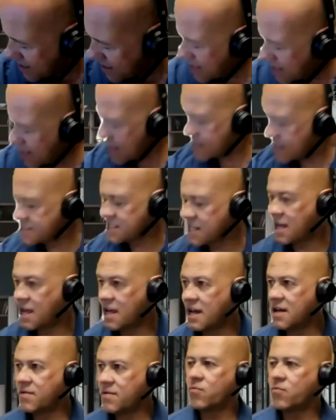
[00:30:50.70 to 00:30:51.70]
Yes,
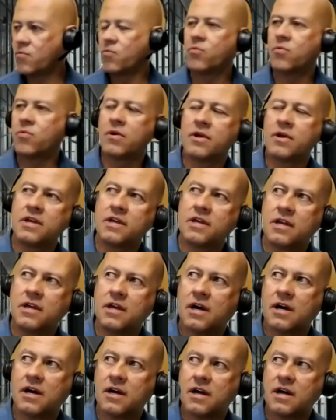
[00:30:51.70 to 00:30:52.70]
a
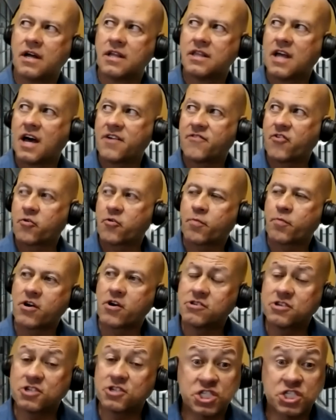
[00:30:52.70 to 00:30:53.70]
lot of our
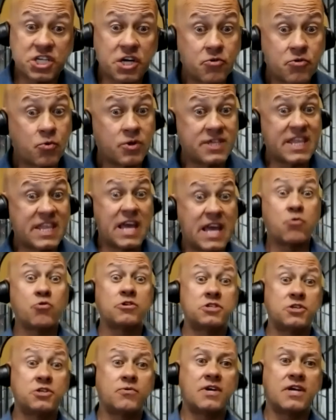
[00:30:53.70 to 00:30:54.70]
partners shared what they
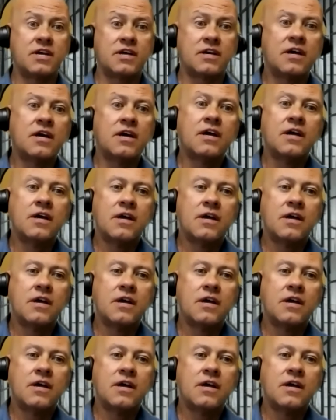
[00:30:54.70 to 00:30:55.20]
were doing,